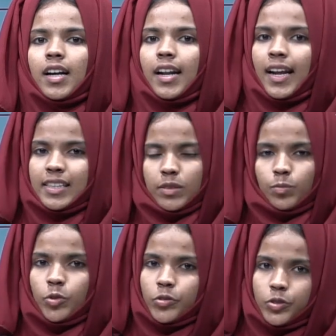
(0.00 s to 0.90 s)
Let's
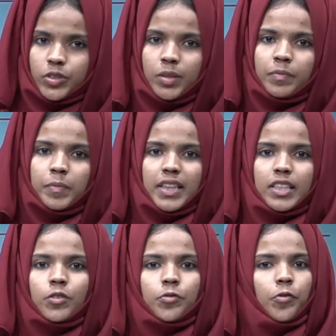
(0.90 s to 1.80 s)
move to the
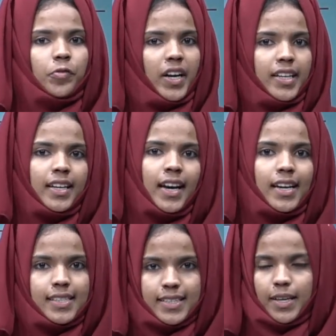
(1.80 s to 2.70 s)
method for finding
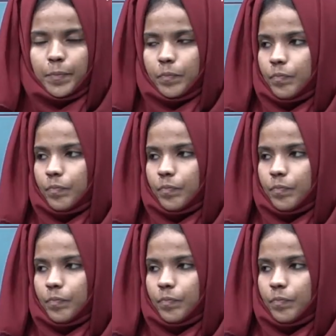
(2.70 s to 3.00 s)
LCM.